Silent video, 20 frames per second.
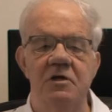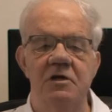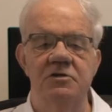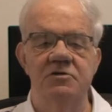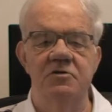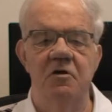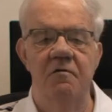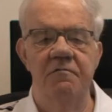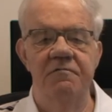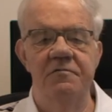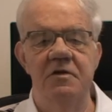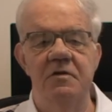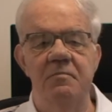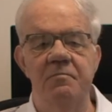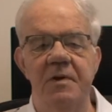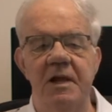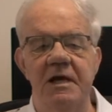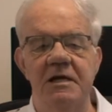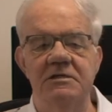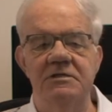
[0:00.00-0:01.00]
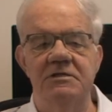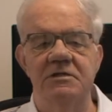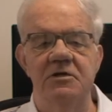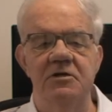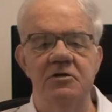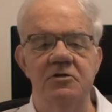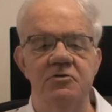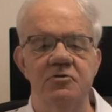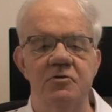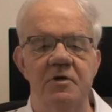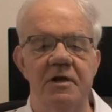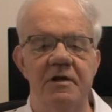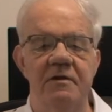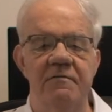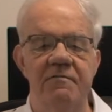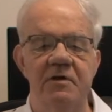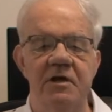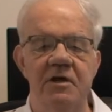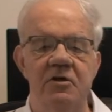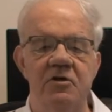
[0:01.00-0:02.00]
is often placed into a
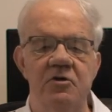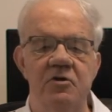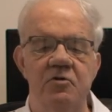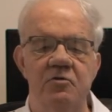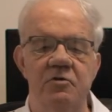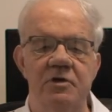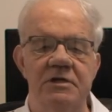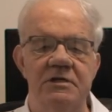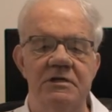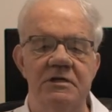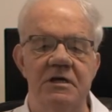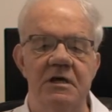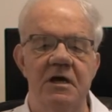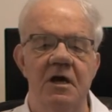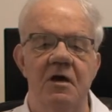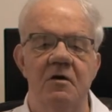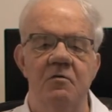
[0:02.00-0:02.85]
living annuity,